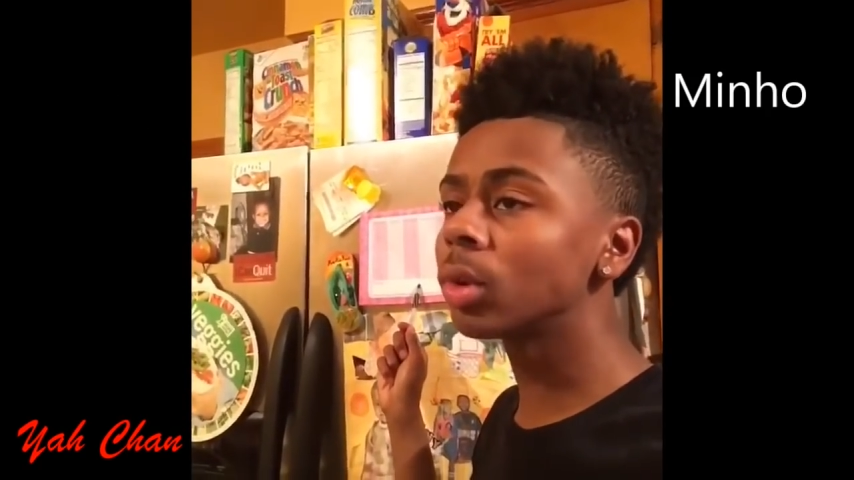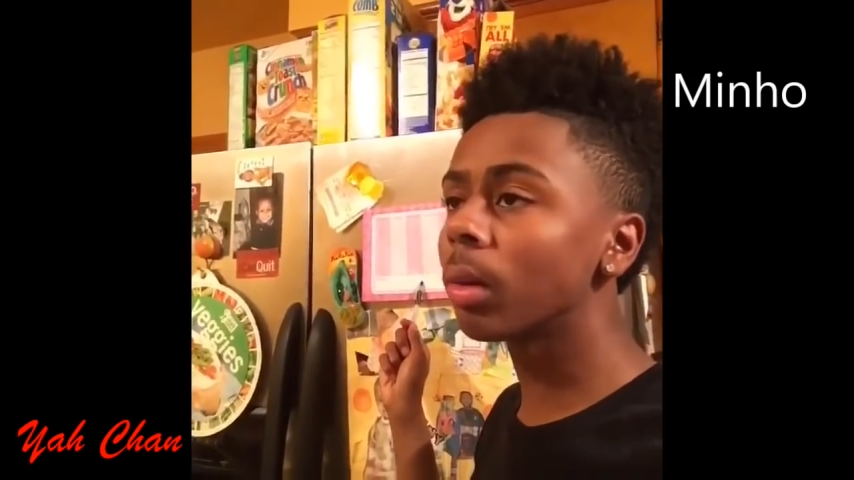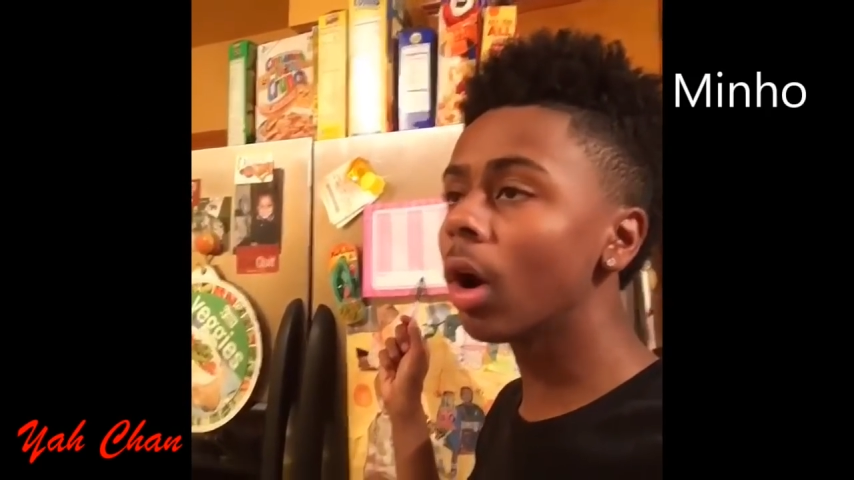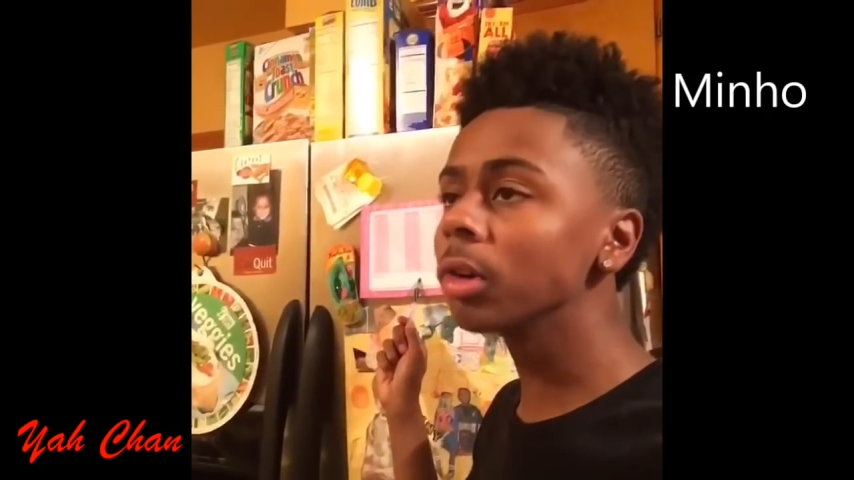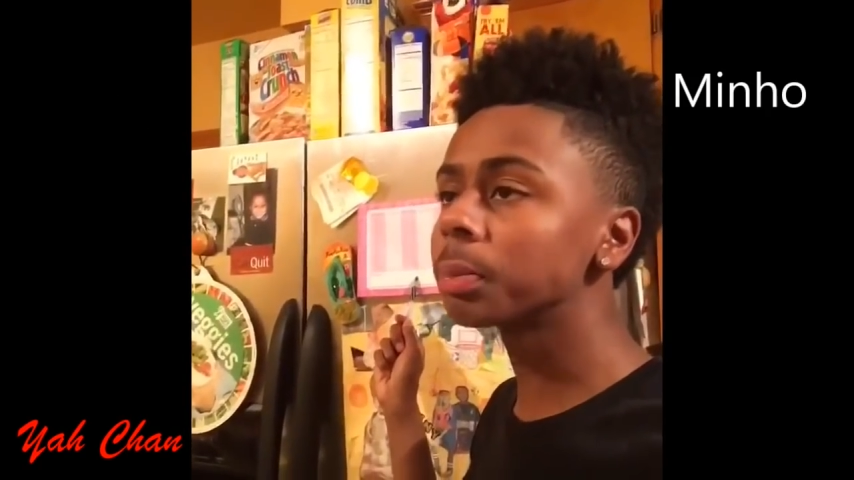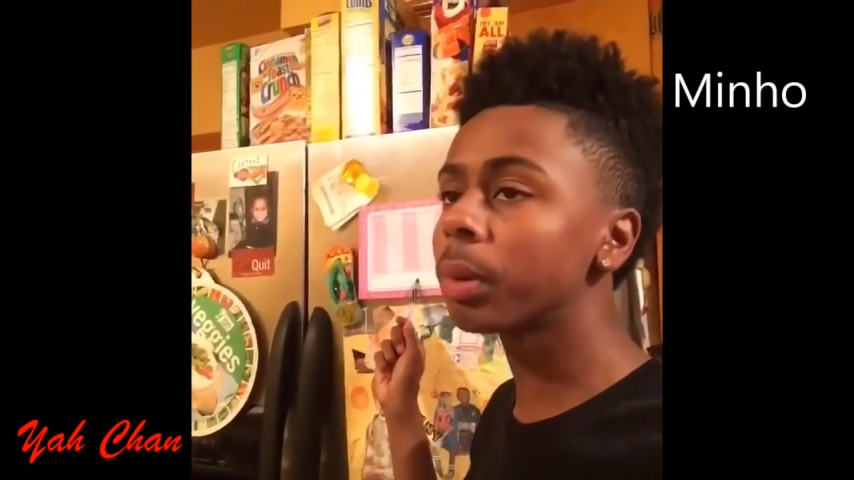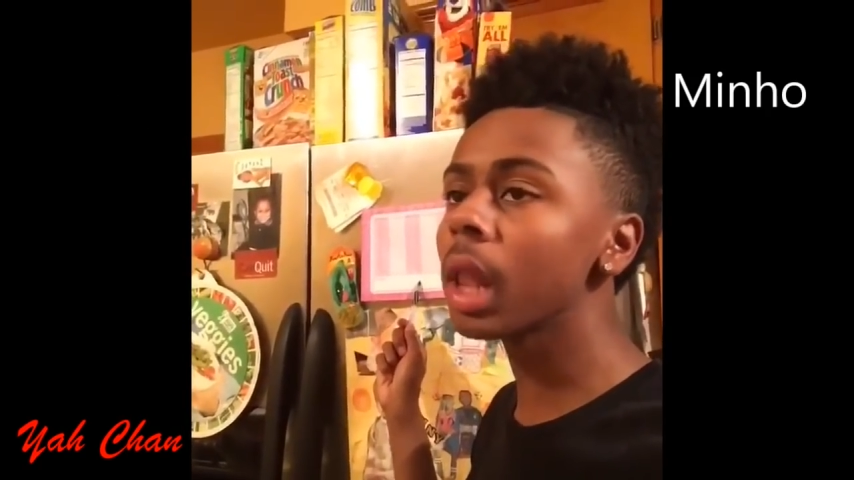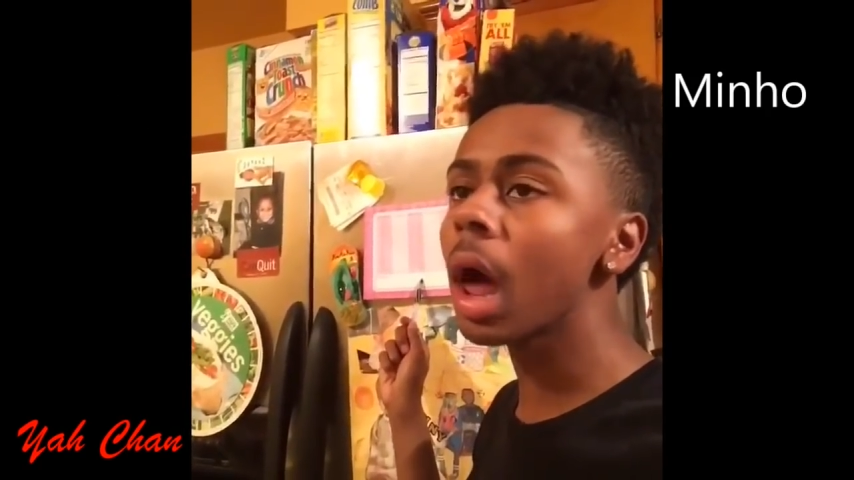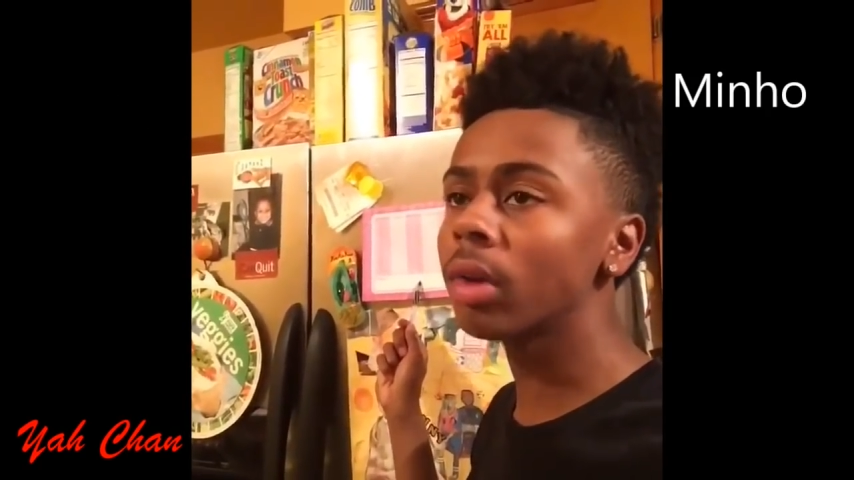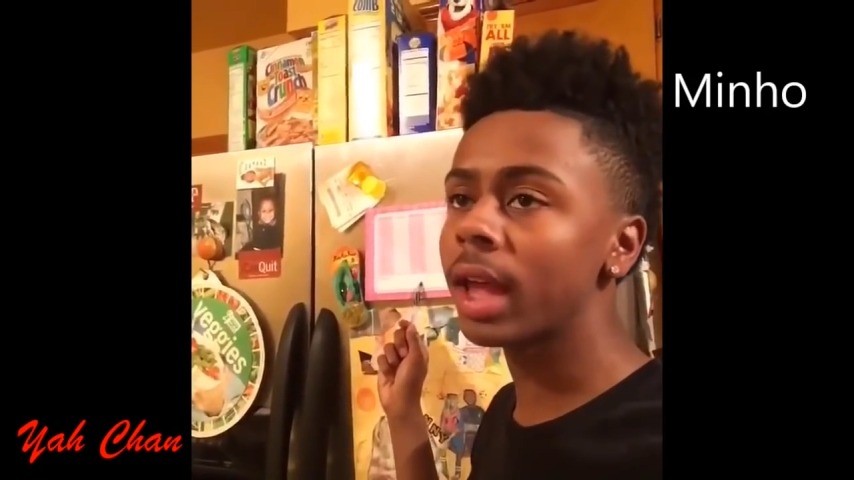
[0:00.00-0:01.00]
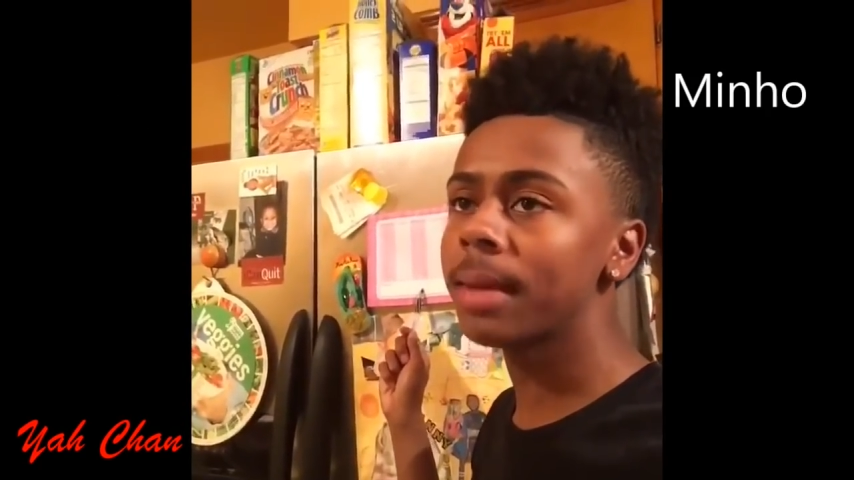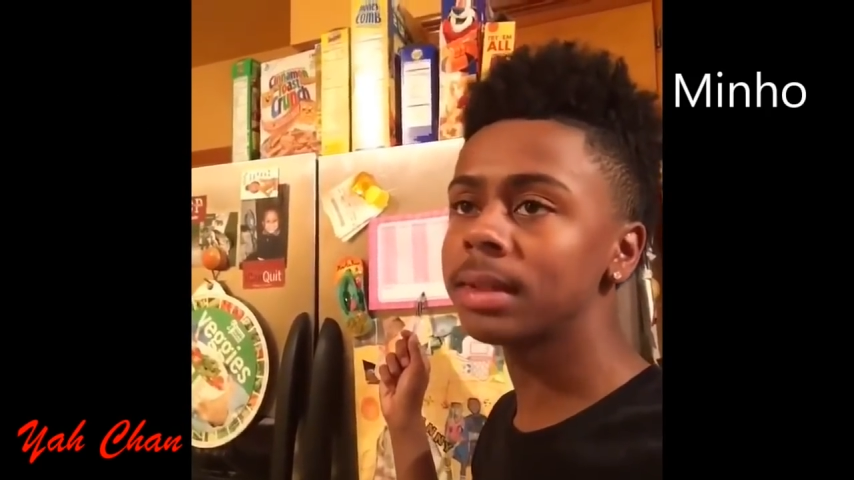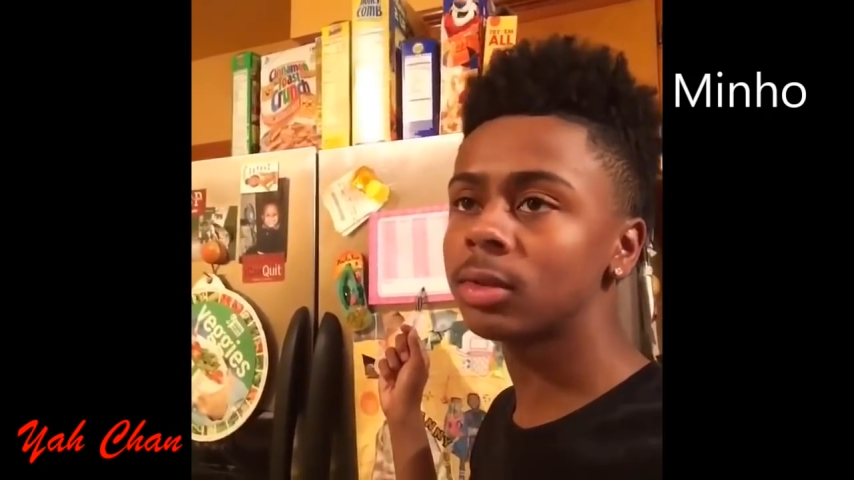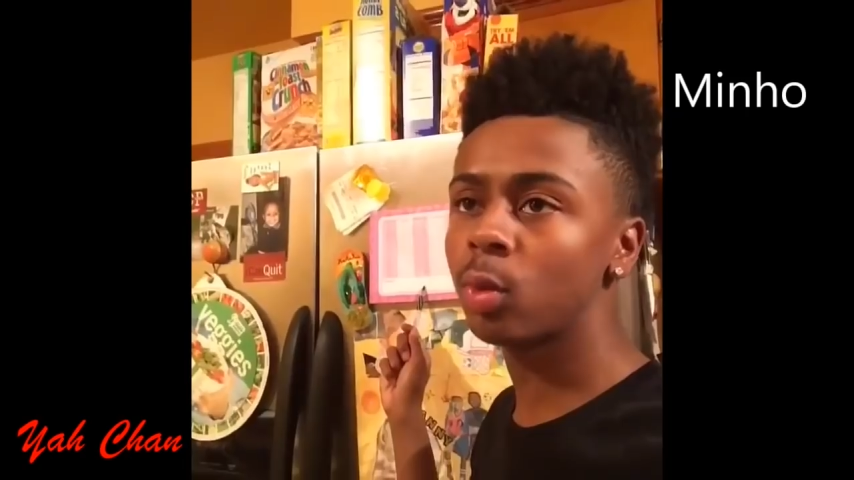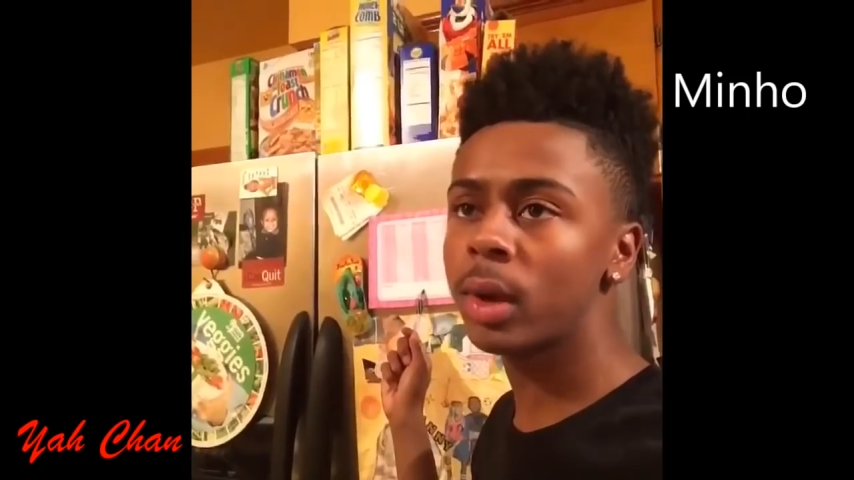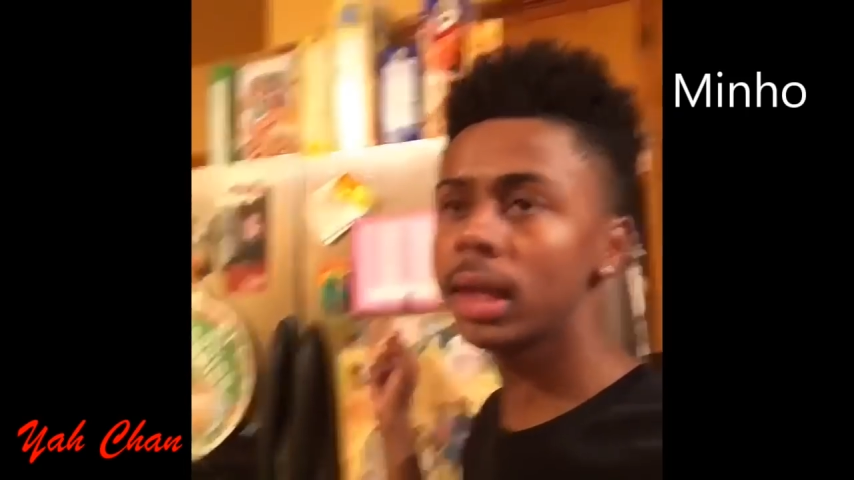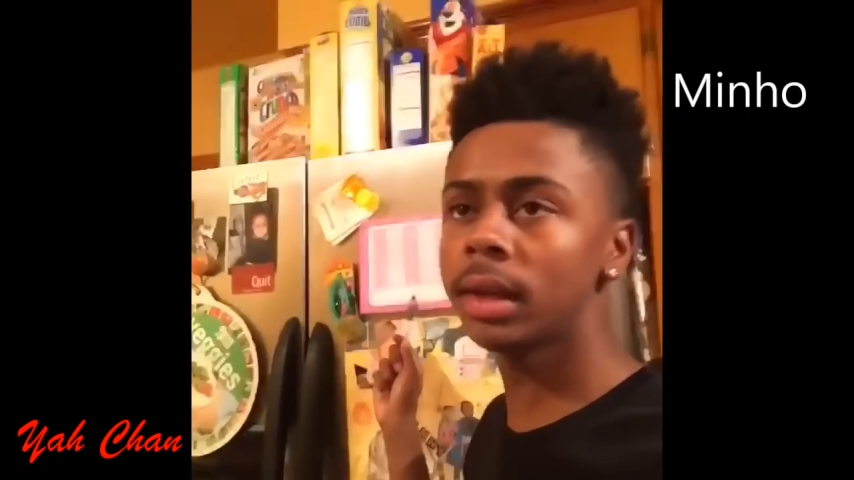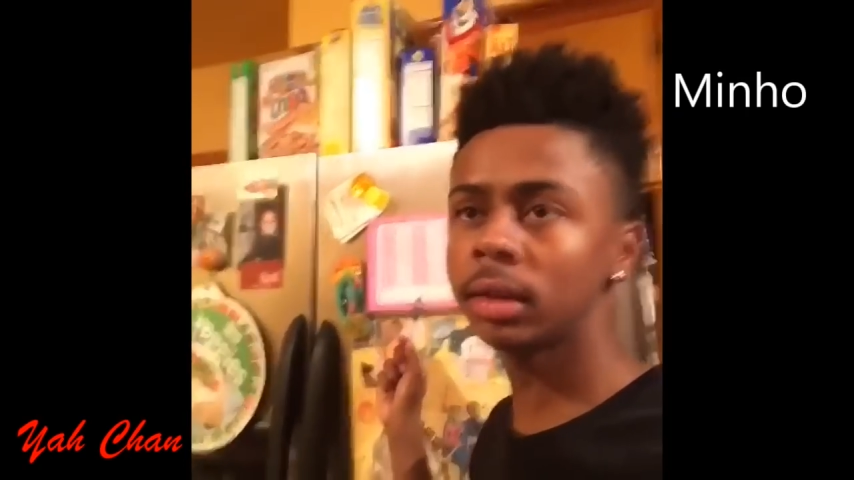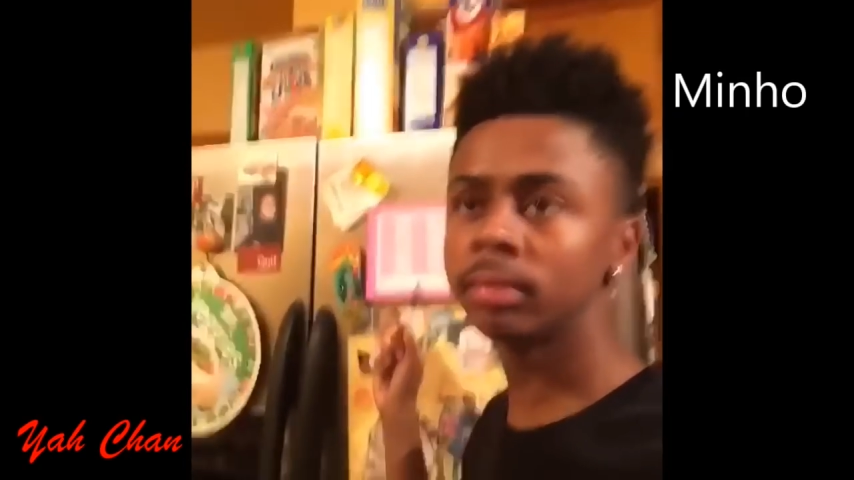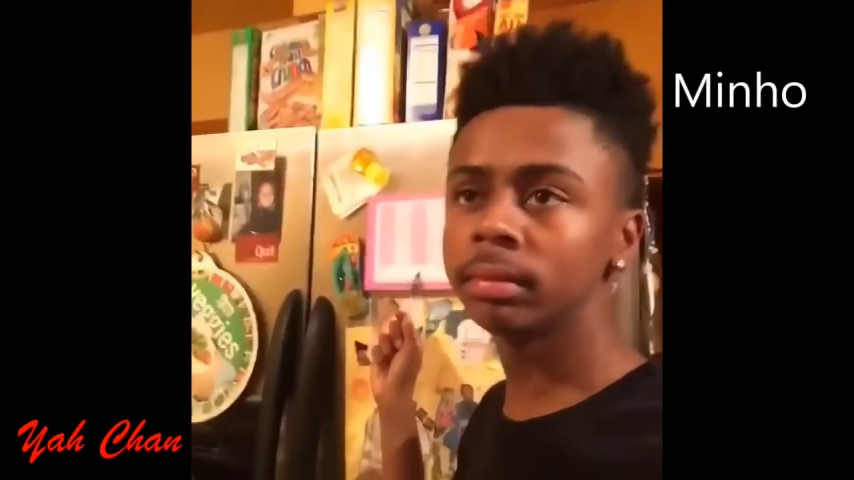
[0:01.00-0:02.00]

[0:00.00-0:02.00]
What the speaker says: Jerome's pullout game is weak.